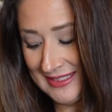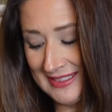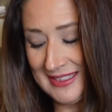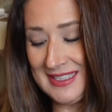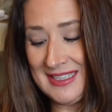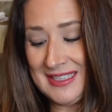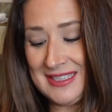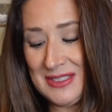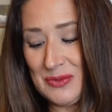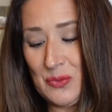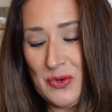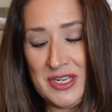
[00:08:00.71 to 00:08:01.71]
that
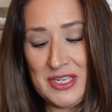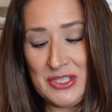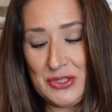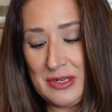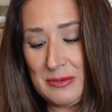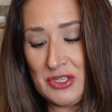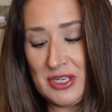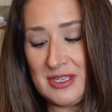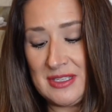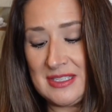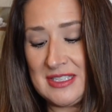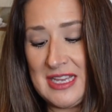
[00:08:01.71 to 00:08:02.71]
is one description.
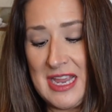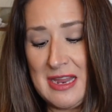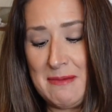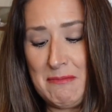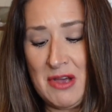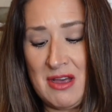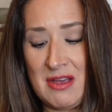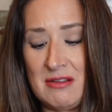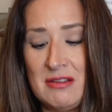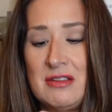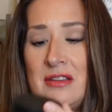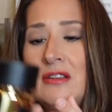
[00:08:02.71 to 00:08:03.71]
Same
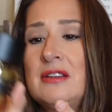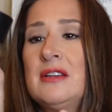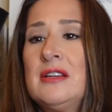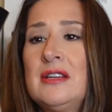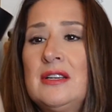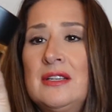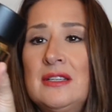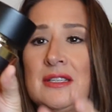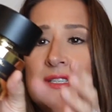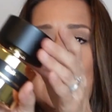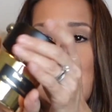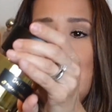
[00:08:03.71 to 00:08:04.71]
bottle,
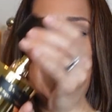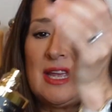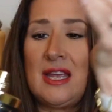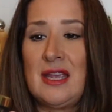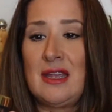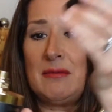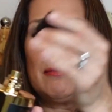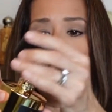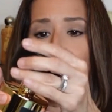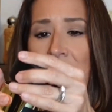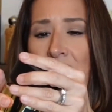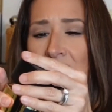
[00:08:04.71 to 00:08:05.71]
same.
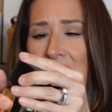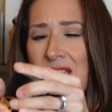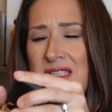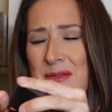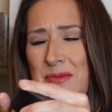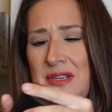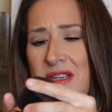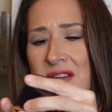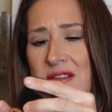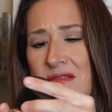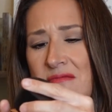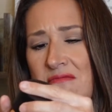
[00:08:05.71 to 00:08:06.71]
Now this
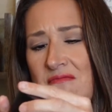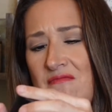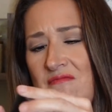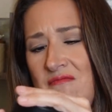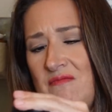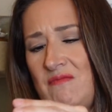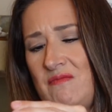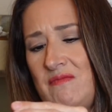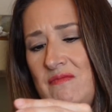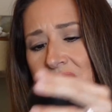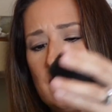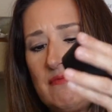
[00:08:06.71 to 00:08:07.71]
one
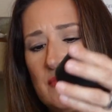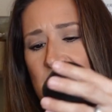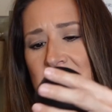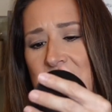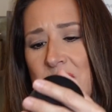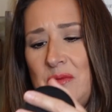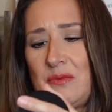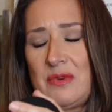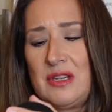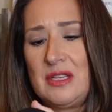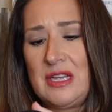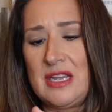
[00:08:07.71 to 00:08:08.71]
doesn't
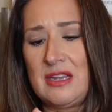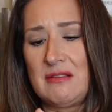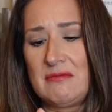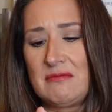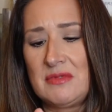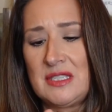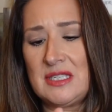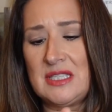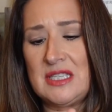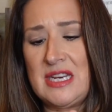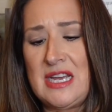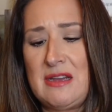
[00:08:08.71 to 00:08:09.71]
really
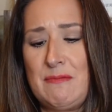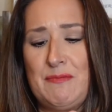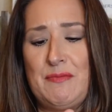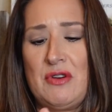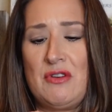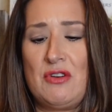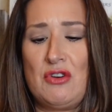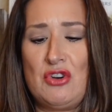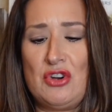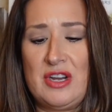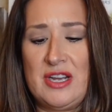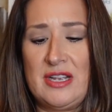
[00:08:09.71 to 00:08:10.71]
snap
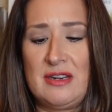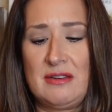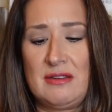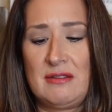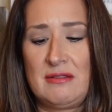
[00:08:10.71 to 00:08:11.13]
on.